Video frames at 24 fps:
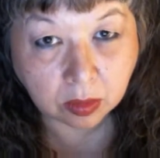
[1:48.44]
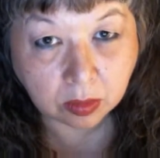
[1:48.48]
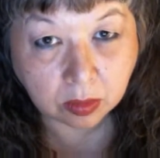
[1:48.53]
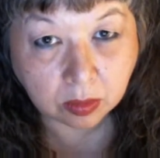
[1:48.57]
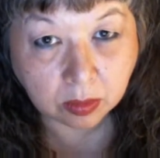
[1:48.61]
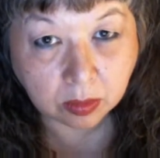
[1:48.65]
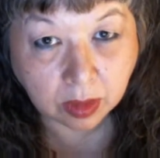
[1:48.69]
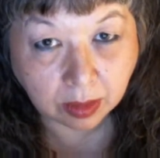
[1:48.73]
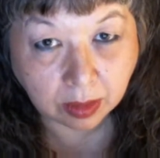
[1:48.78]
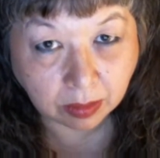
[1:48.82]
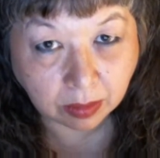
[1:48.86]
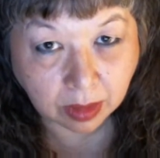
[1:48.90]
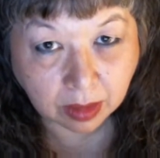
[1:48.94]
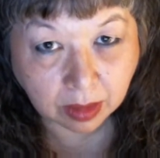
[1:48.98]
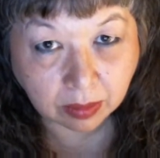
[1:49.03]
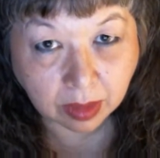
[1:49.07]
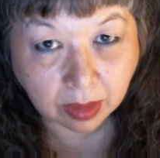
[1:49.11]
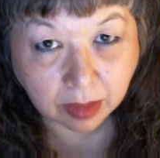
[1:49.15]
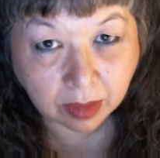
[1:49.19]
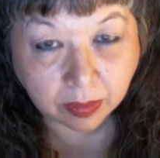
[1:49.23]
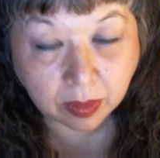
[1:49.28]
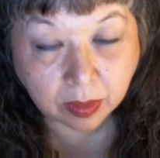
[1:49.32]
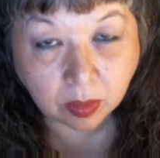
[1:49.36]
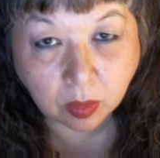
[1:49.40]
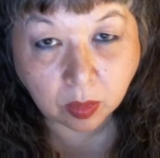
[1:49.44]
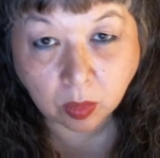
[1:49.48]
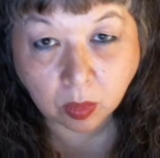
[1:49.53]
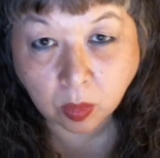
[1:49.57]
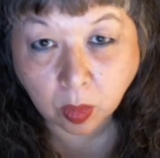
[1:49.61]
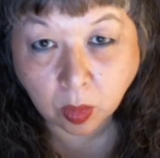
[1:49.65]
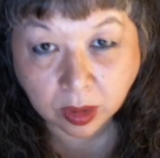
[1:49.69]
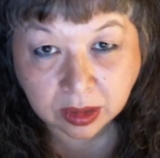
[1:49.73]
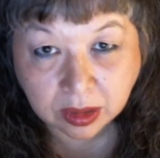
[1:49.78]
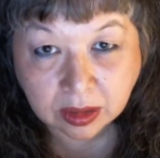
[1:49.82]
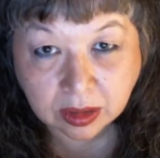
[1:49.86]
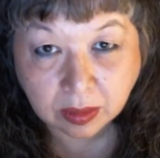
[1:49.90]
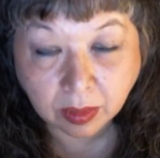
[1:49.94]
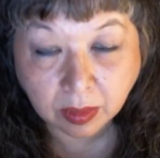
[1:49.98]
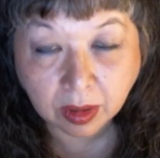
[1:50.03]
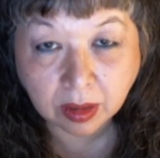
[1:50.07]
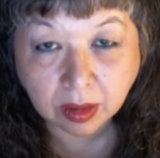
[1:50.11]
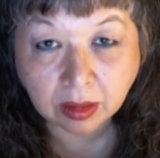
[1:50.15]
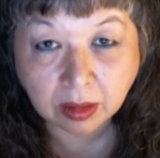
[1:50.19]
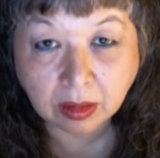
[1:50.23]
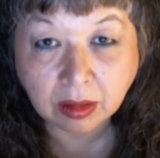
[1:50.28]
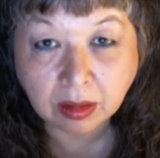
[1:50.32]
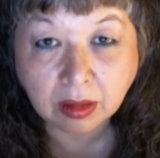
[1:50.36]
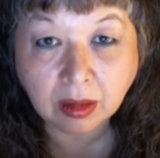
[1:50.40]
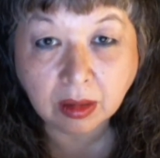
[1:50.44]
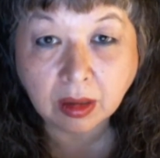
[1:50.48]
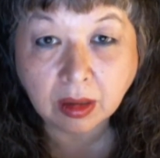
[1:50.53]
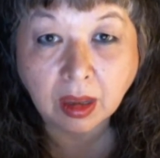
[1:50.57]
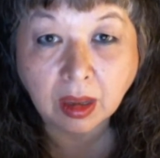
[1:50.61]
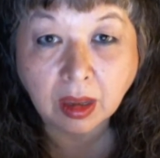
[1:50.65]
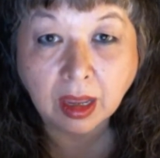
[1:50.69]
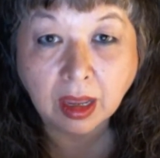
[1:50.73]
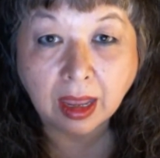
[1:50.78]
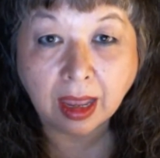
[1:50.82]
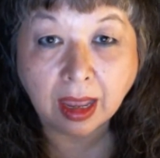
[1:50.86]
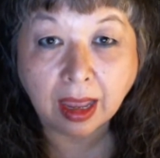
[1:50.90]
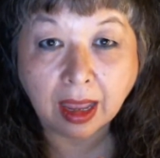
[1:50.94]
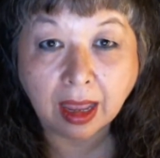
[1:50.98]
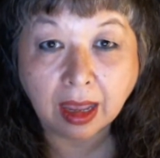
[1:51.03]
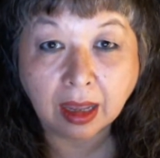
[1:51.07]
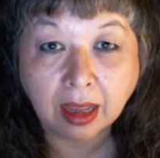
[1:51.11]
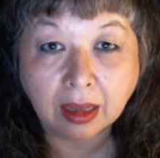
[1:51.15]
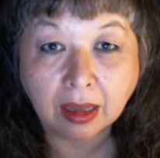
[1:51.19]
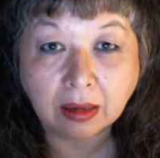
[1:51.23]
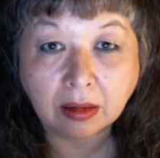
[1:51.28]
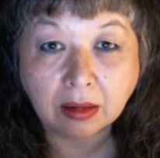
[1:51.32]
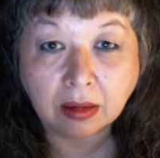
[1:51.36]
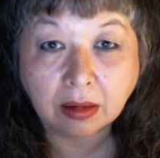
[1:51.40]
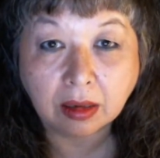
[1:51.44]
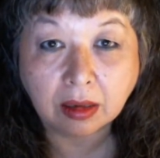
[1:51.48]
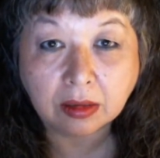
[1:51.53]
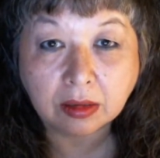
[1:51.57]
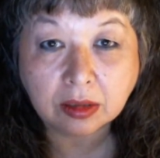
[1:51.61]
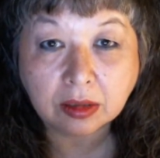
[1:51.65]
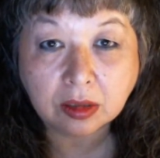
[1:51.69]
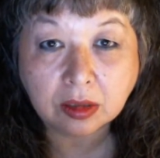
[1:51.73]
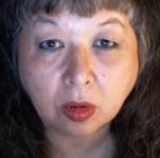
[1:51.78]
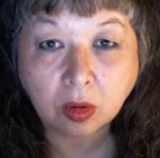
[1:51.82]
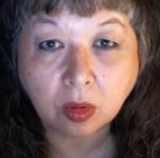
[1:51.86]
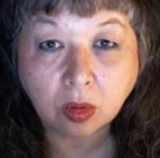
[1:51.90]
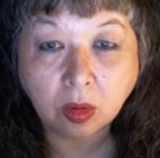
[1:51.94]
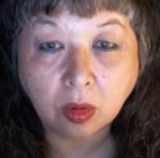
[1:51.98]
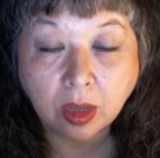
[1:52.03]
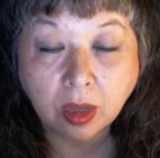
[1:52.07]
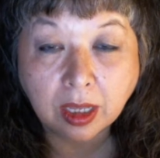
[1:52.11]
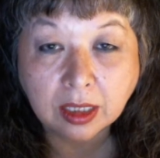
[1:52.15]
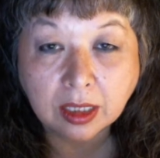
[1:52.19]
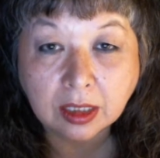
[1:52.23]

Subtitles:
they meet maybe once a month, and so